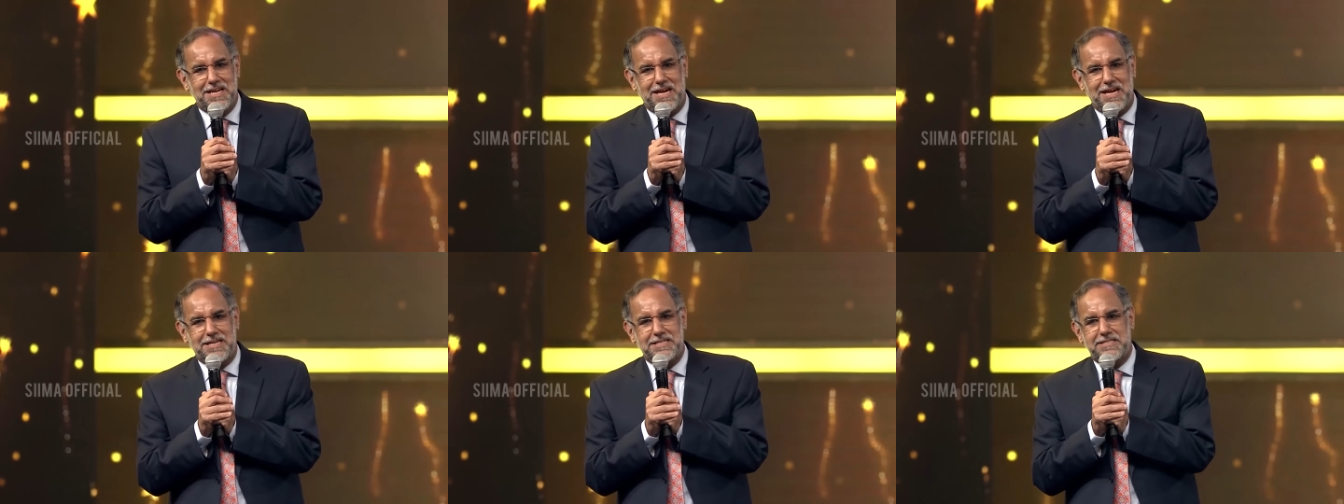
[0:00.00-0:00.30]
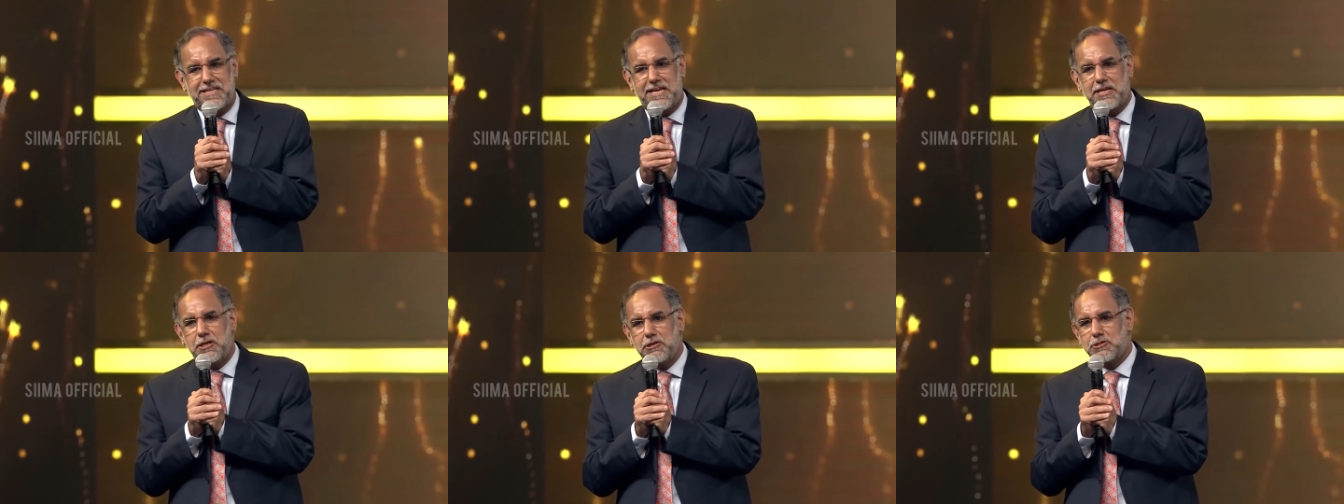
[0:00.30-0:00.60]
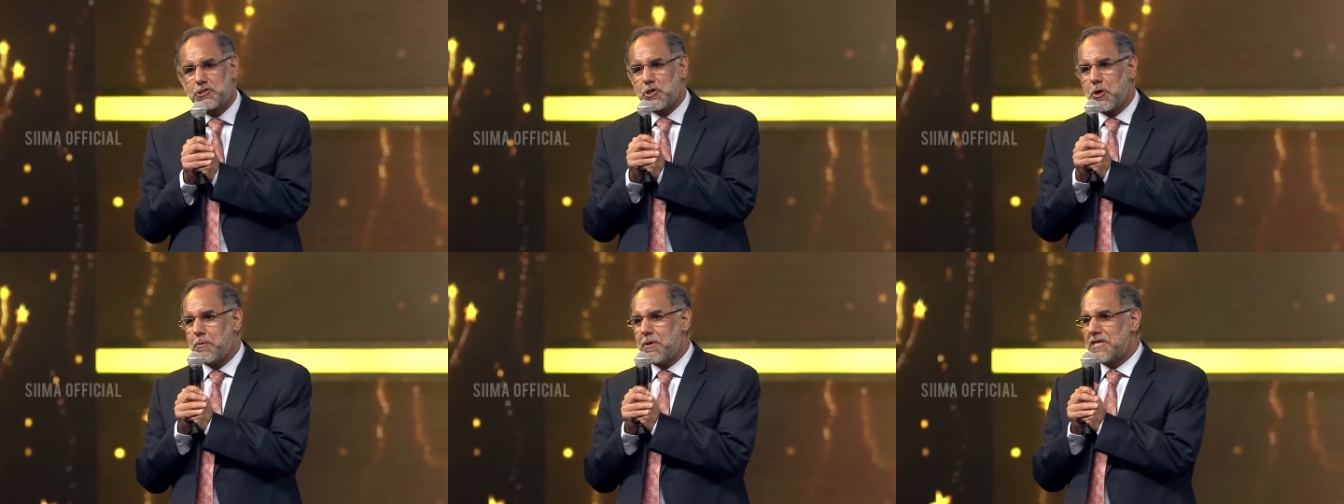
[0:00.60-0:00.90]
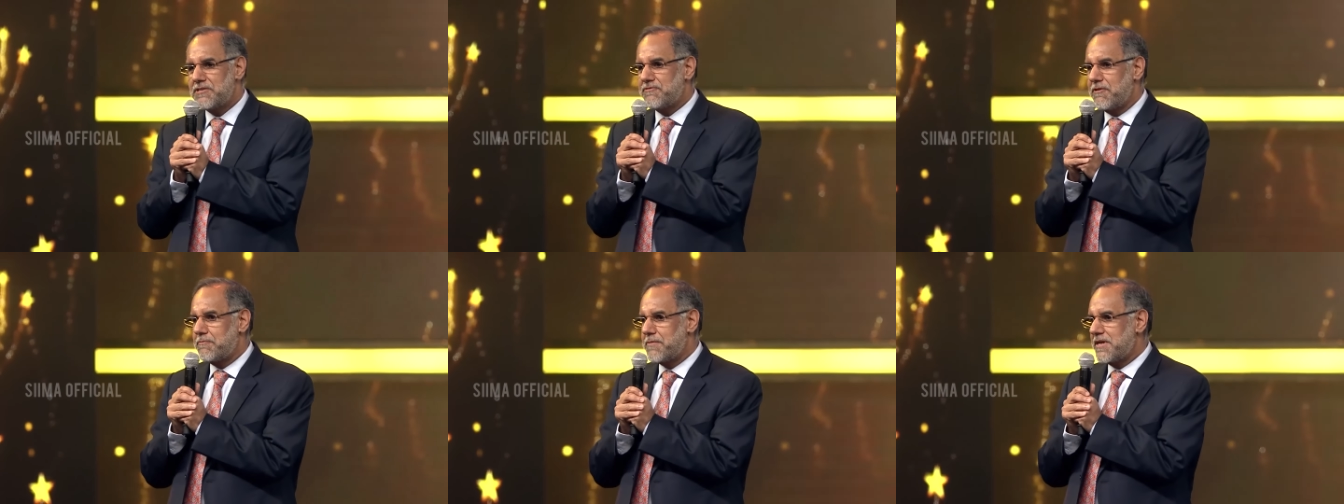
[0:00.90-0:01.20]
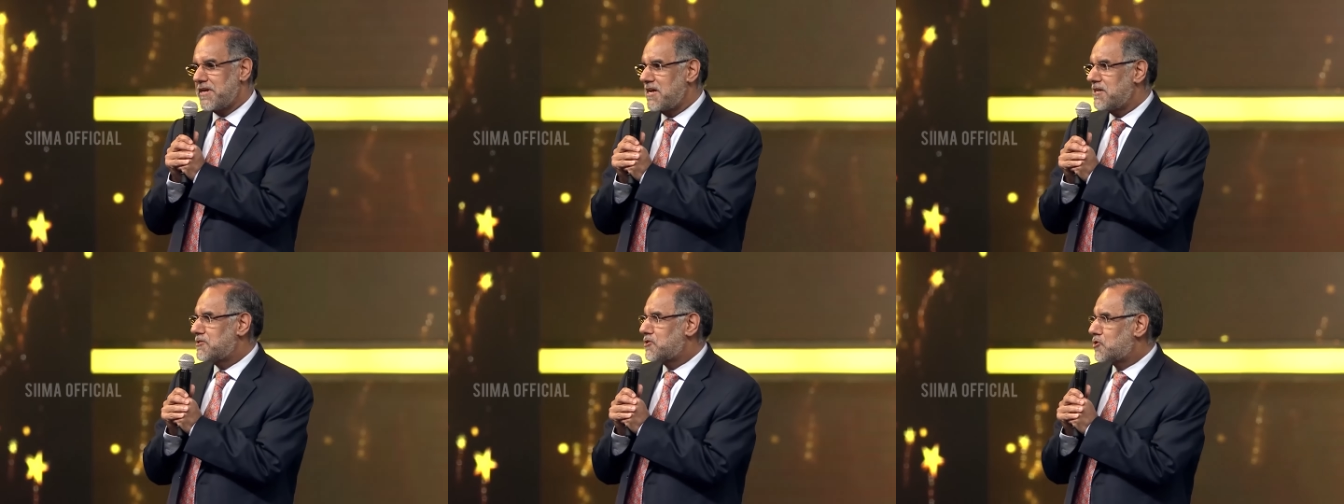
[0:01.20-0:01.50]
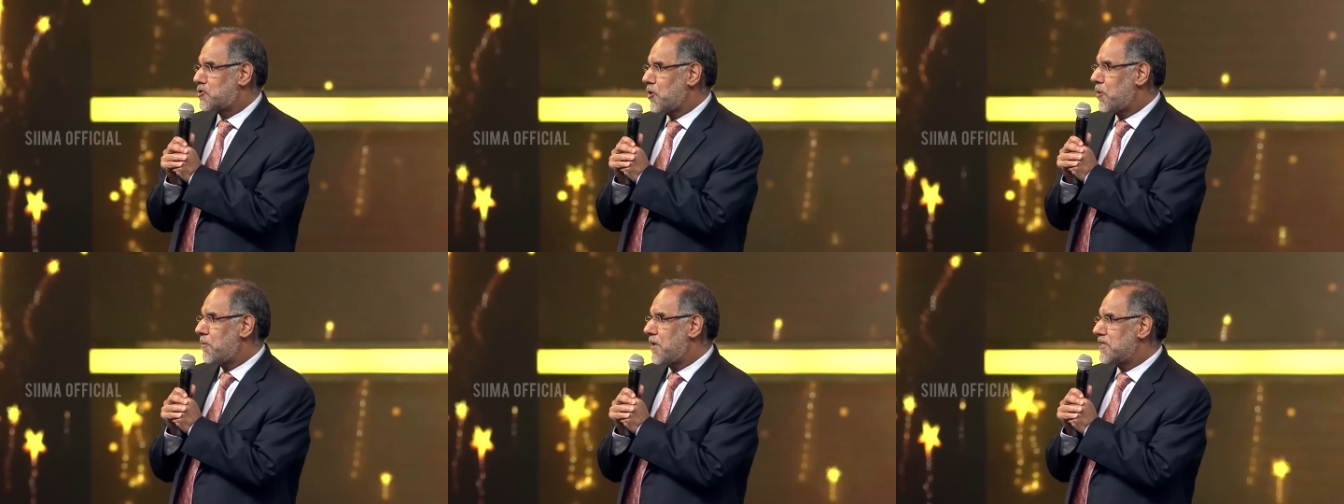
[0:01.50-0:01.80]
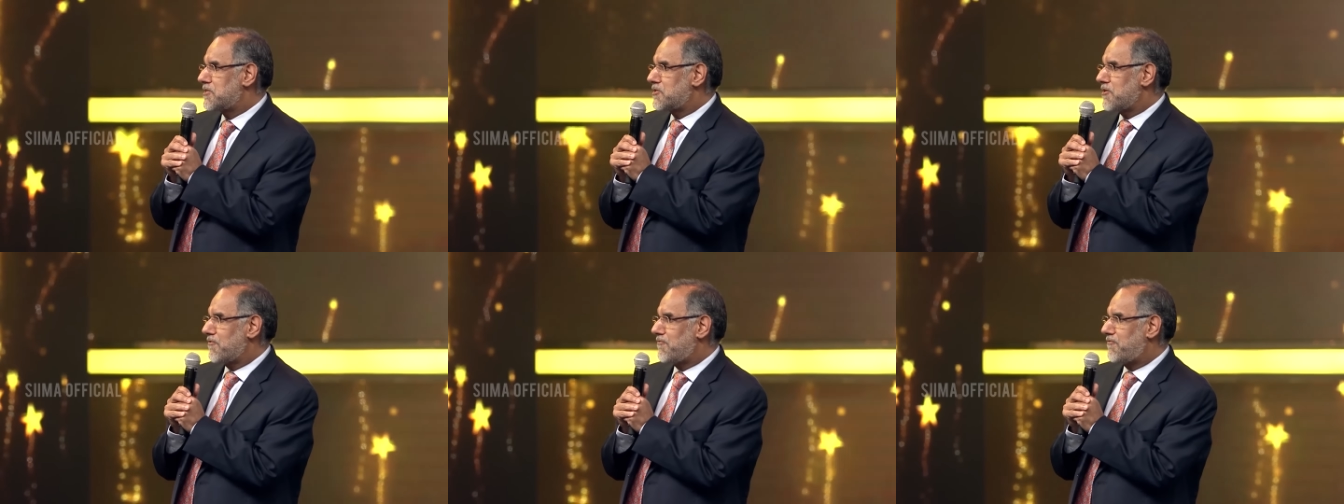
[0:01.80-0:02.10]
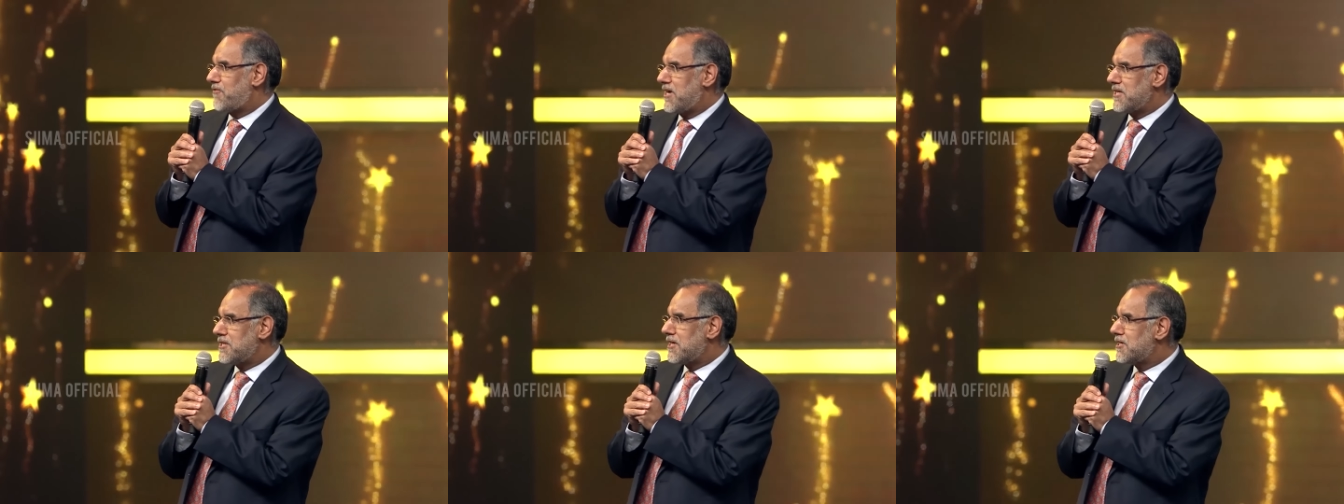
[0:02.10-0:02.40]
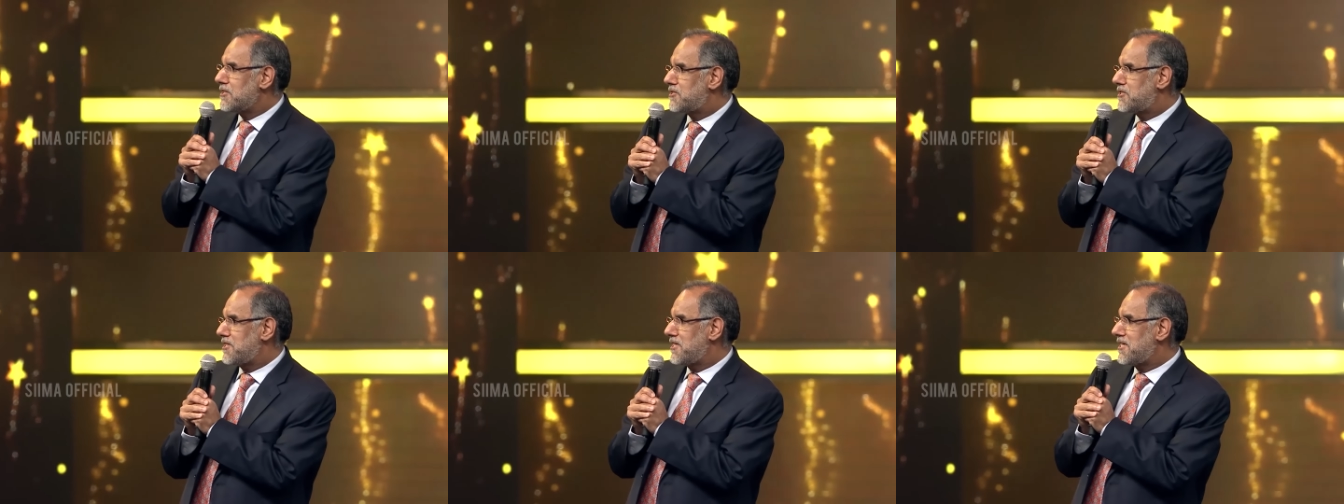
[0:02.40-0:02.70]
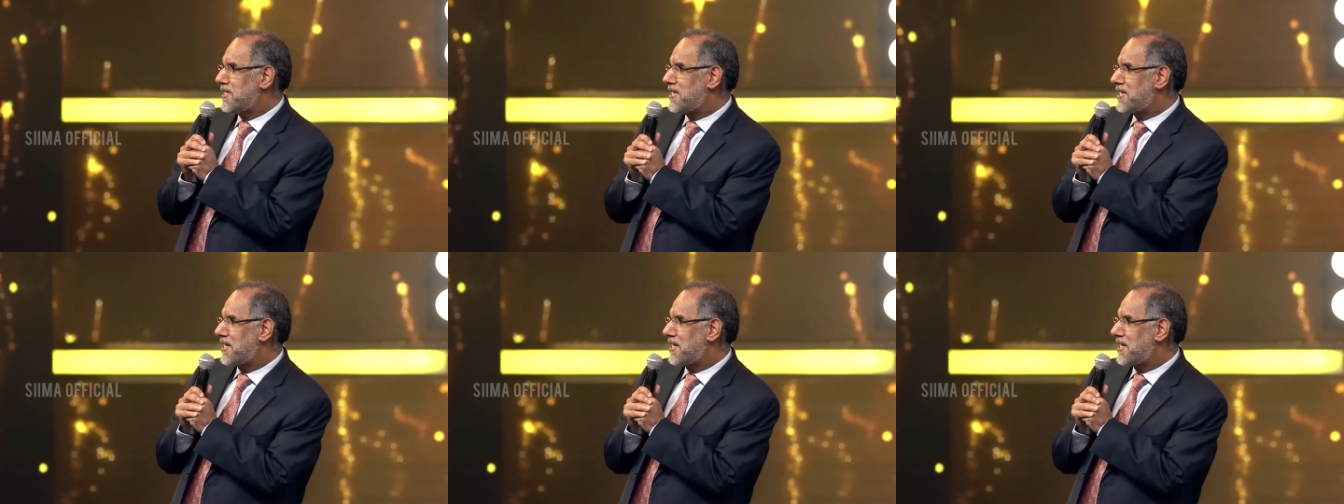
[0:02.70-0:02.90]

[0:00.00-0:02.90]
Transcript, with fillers: and thank you so much for bringing so much of energy,